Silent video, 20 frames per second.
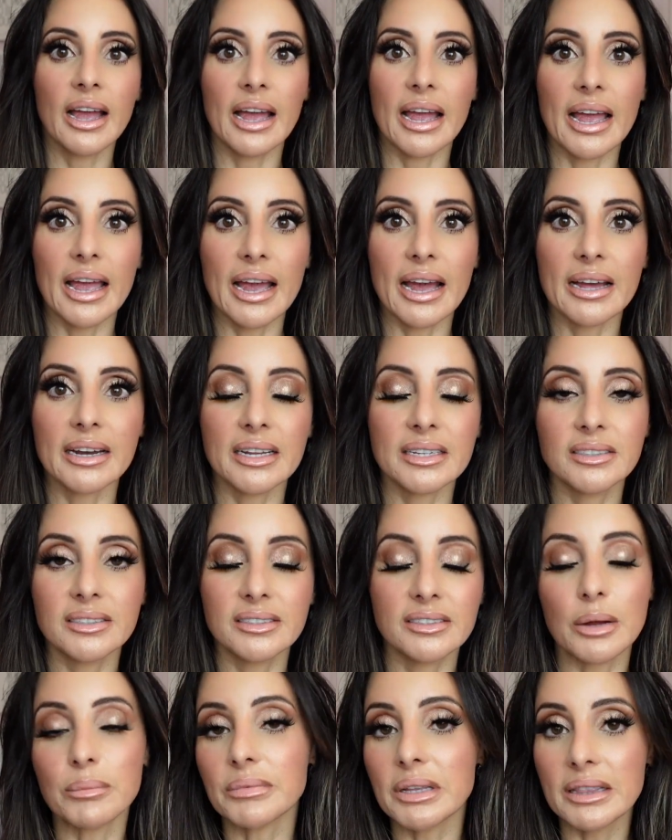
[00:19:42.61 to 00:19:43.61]
and it's
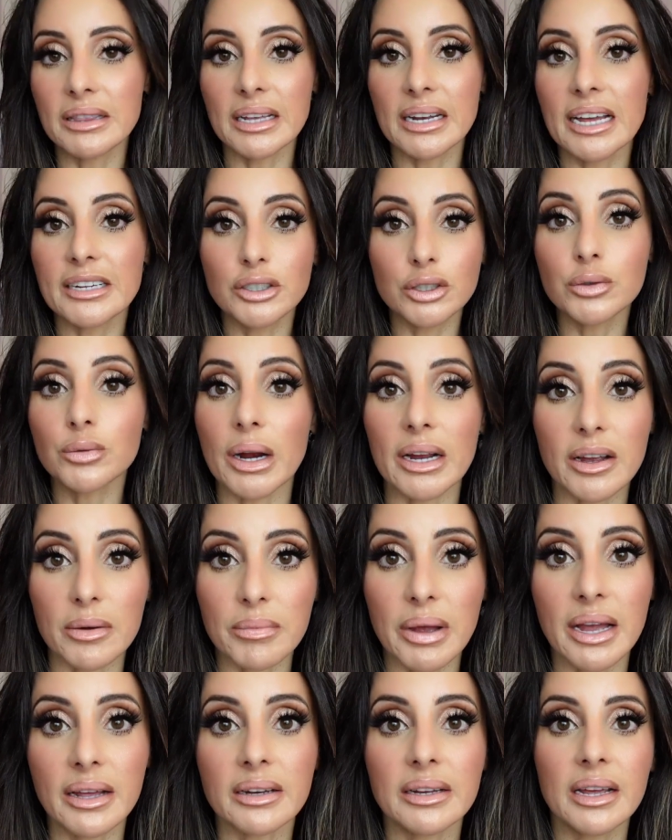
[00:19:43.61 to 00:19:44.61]
something that I do
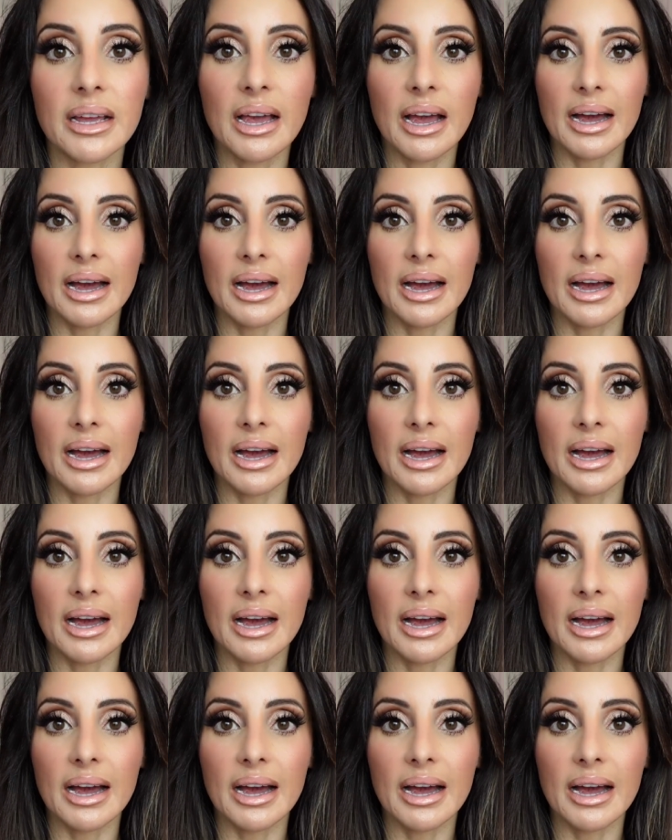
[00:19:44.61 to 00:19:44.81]
recommend.